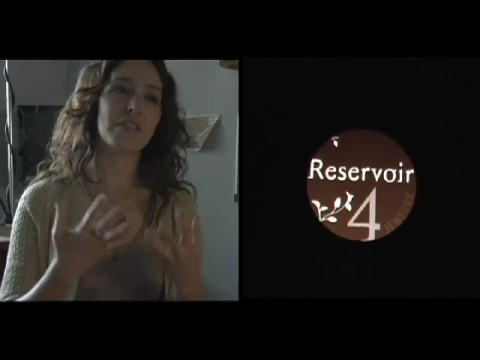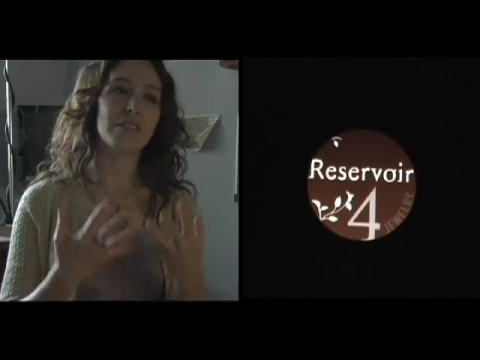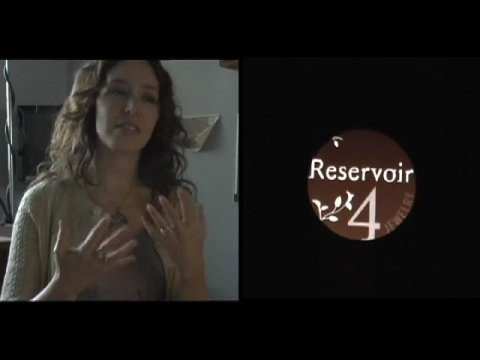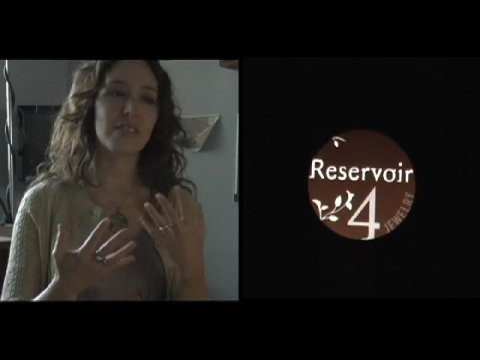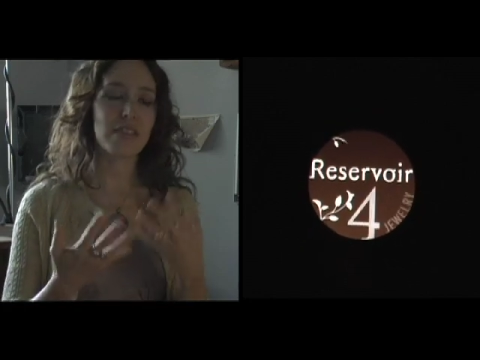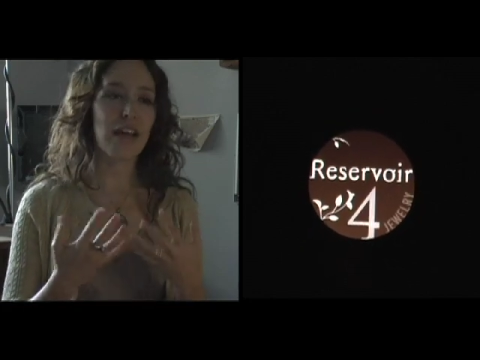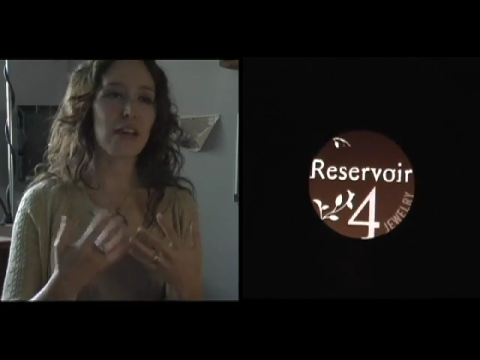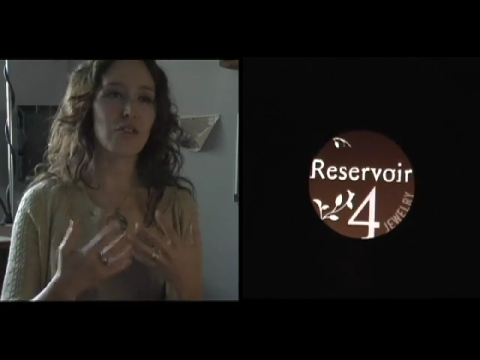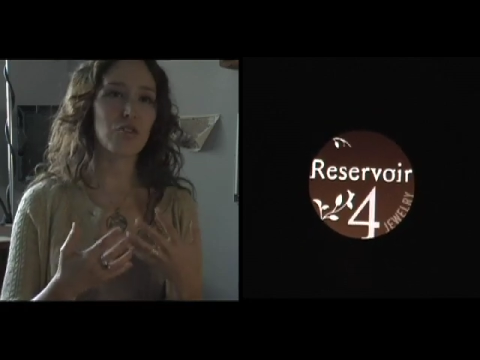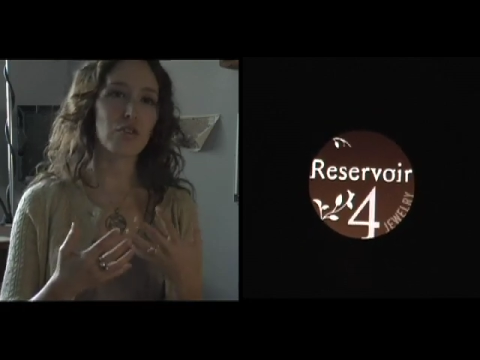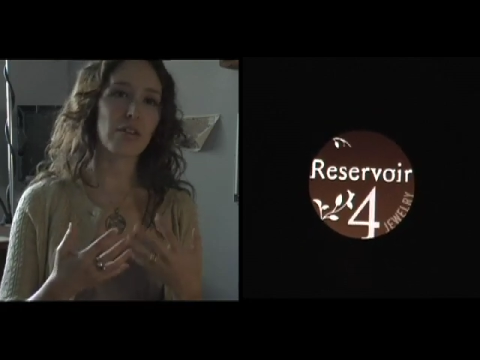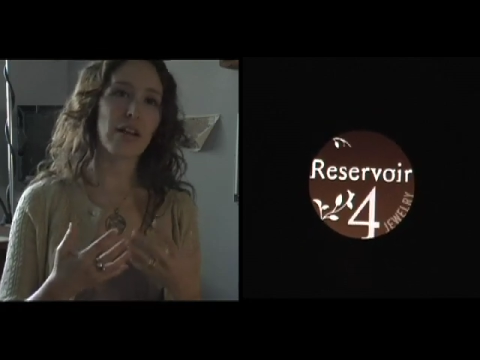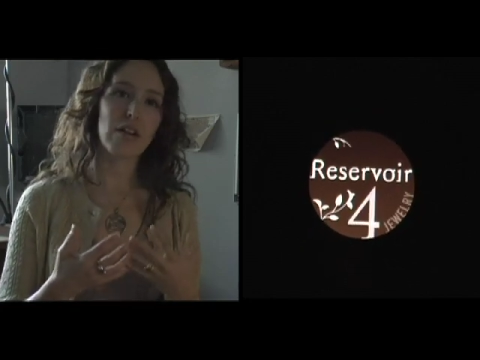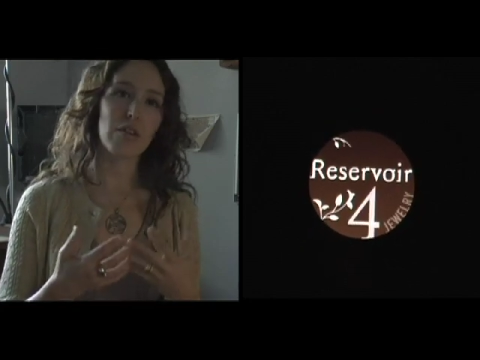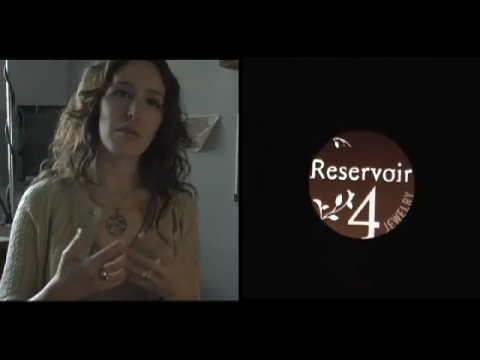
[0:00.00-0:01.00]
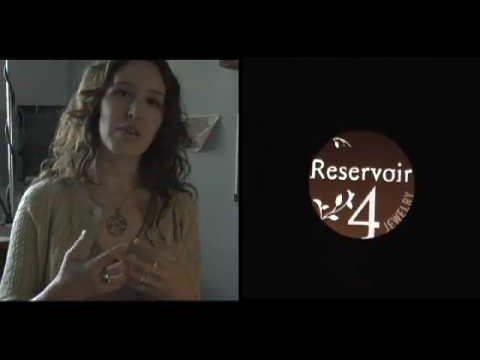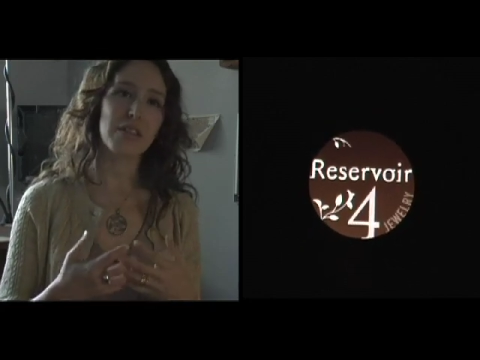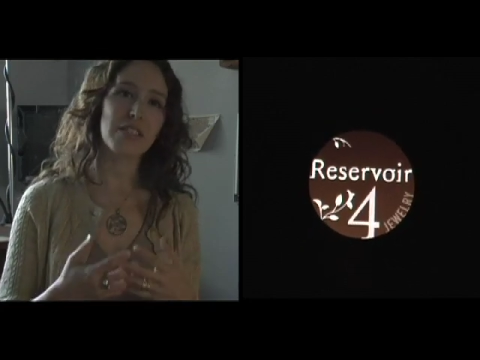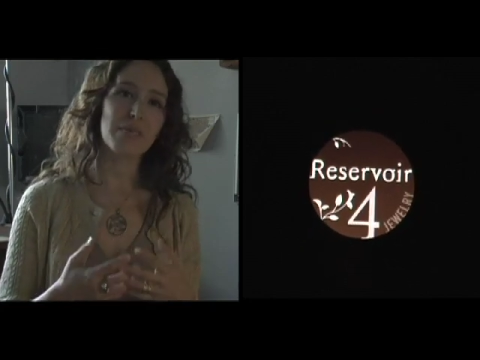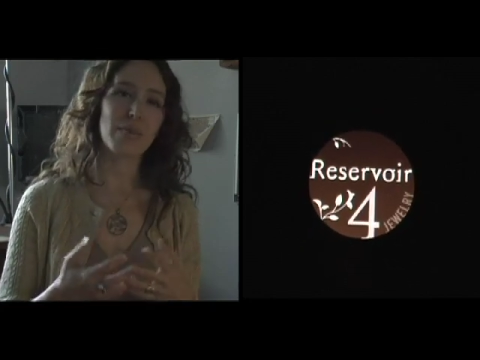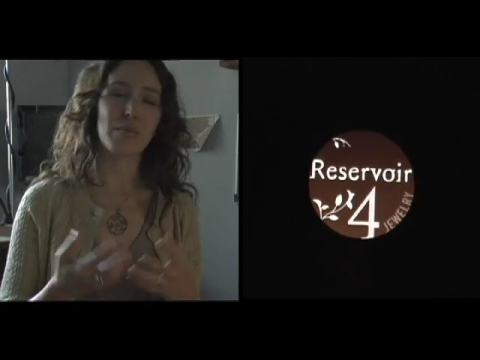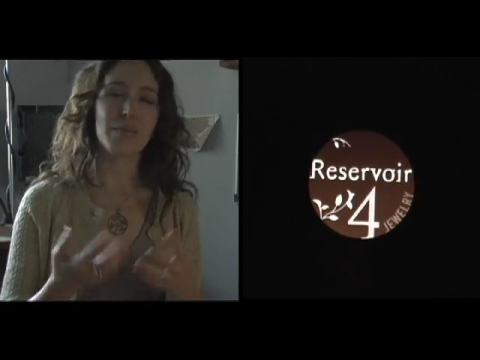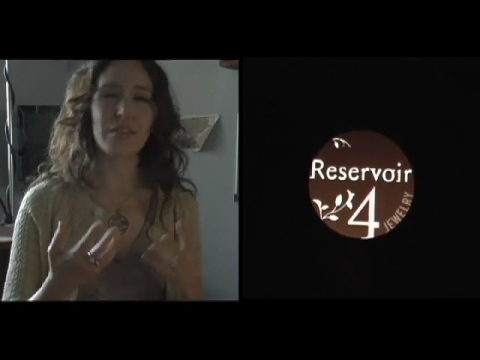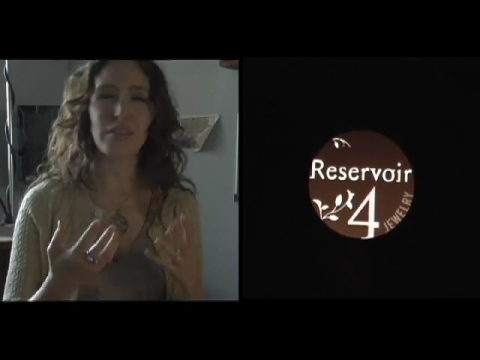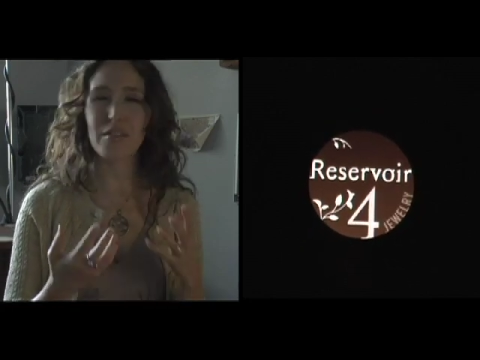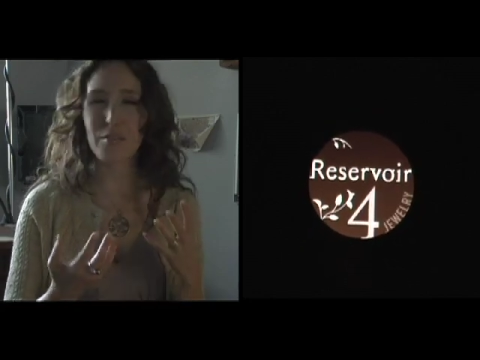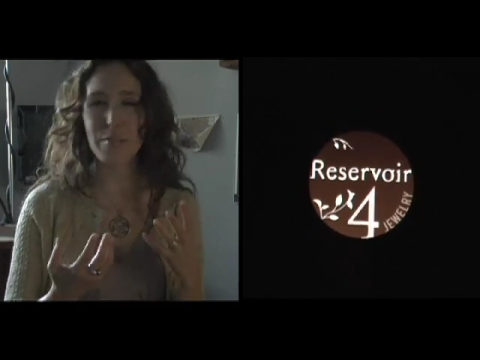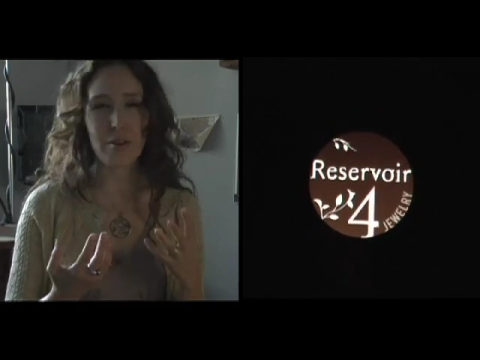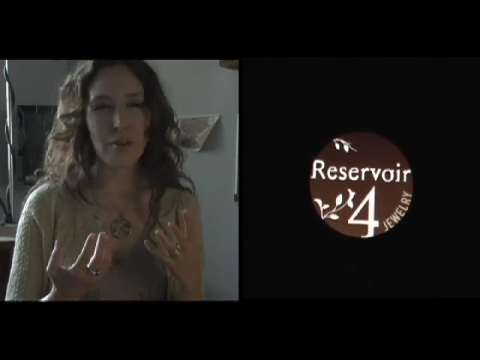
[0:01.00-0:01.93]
these natural elements, but it was a little bit